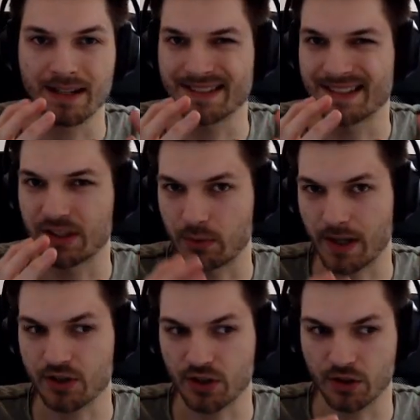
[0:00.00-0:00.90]

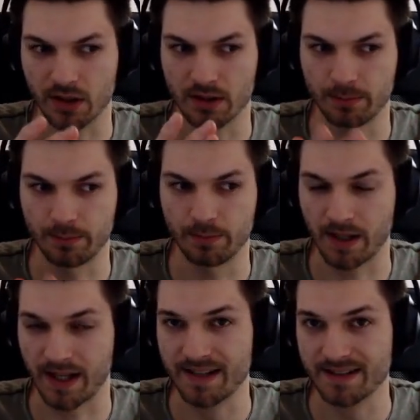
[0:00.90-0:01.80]
situation you're gonna
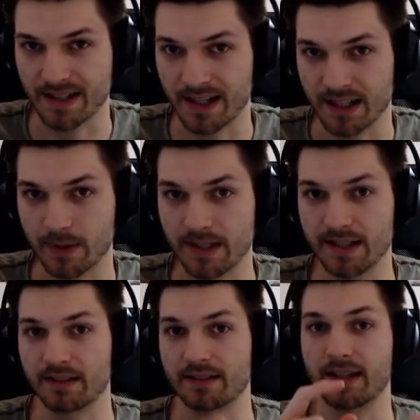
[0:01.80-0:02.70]
play Sky Queen
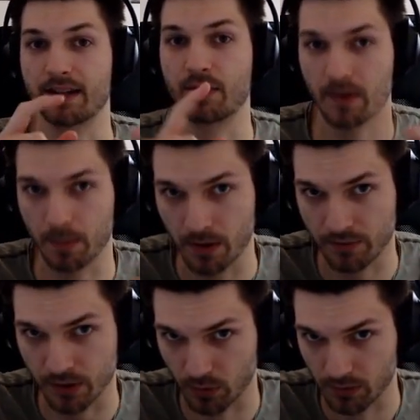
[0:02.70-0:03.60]
is, if you have the
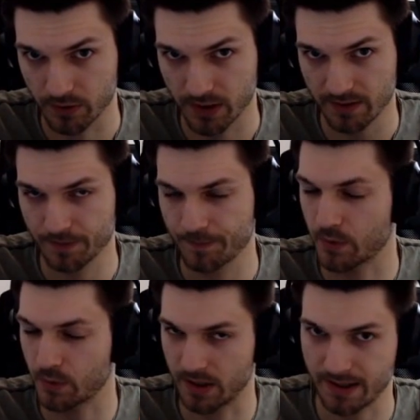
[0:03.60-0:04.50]
perfect role for this,
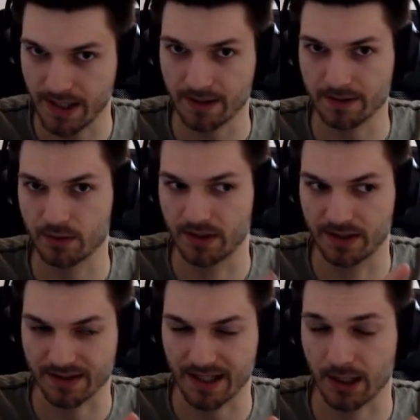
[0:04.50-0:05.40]
you need tanks, you need the
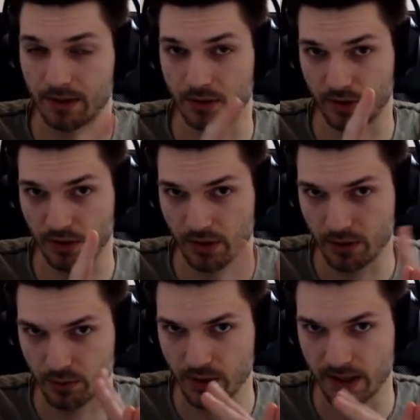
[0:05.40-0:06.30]
Sky
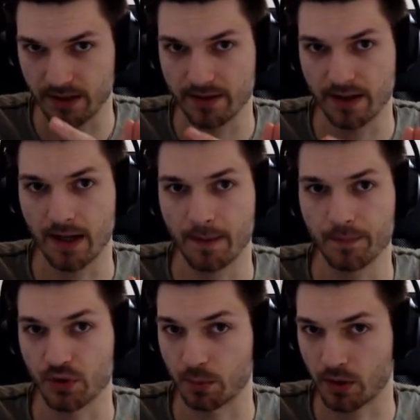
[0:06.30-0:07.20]
Queen, you need
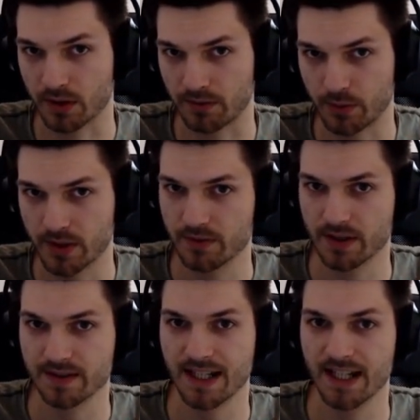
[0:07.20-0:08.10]
supportive units for
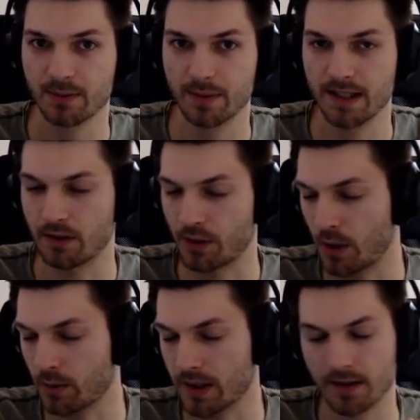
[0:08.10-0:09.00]
the Sky Queen, an
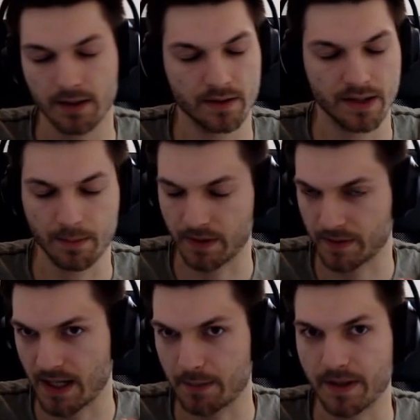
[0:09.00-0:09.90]
Aura,
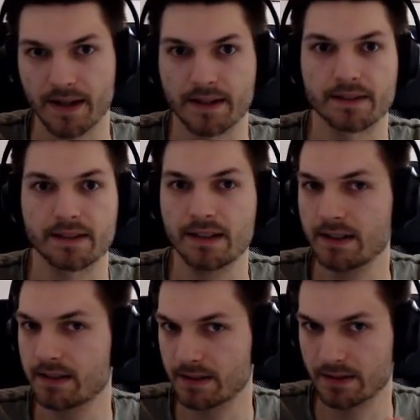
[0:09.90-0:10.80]
Tempest, APS,
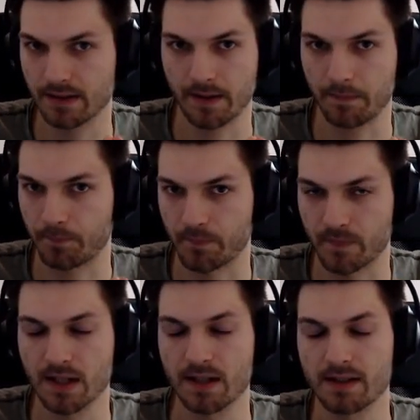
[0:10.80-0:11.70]
Steeds,
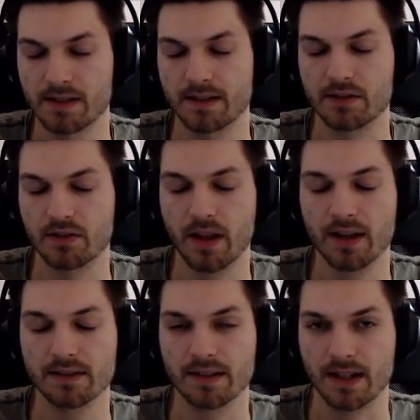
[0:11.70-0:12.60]
such
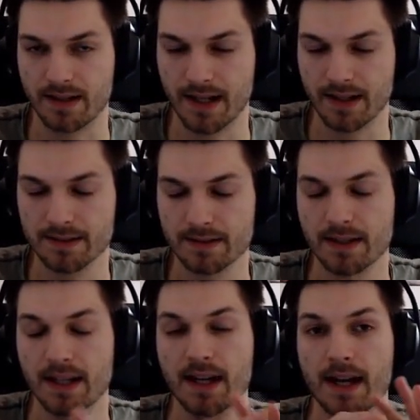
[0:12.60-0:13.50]
things, and tanks.
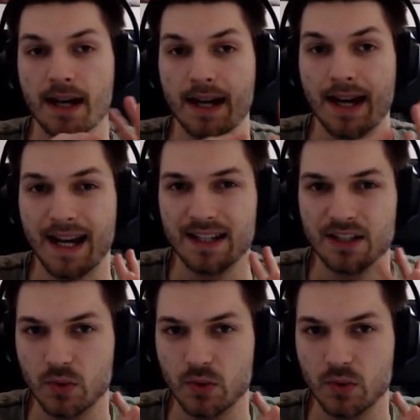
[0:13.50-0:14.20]
And you